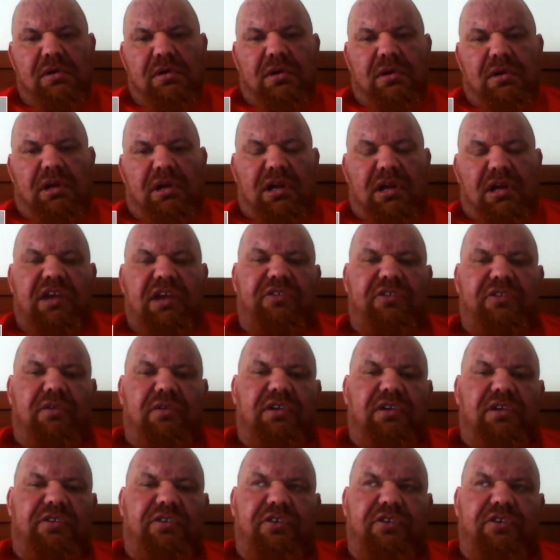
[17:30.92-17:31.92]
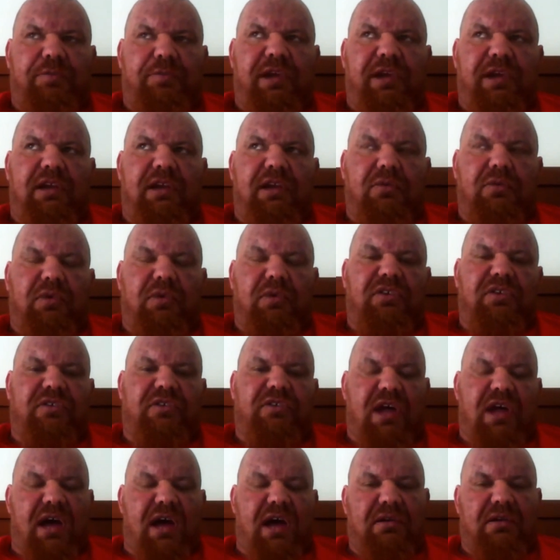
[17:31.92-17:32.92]
And an ester is the speed at which
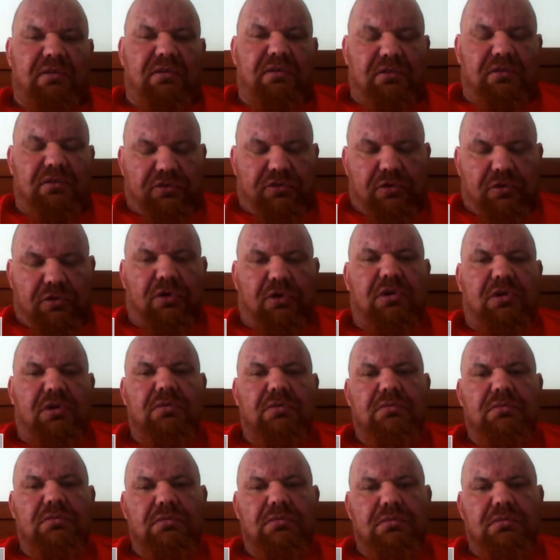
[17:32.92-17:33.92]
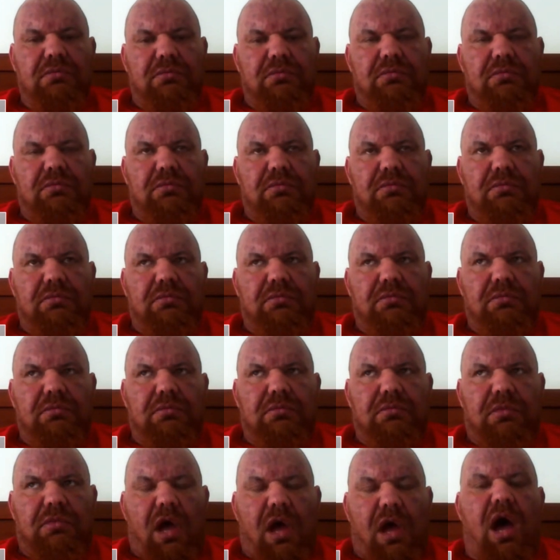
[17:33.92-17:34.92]
that drug
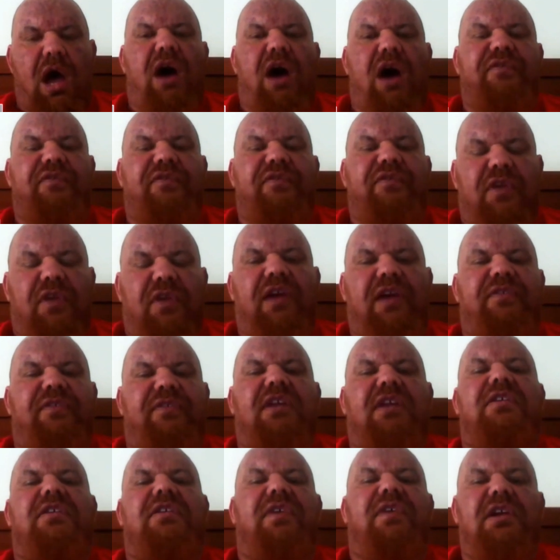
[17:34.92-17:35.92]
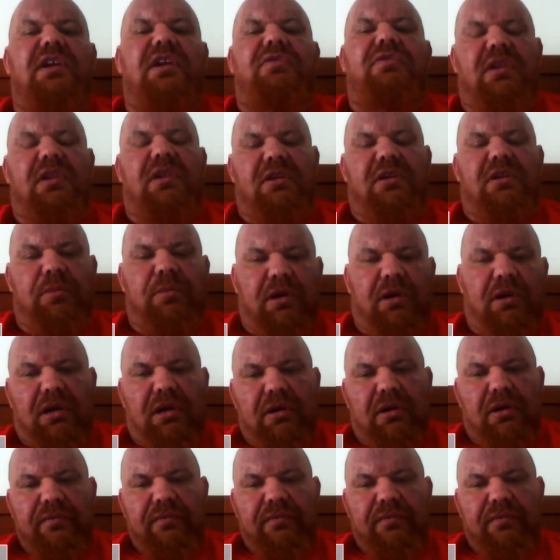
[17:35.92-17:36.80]
half-life activates within the body.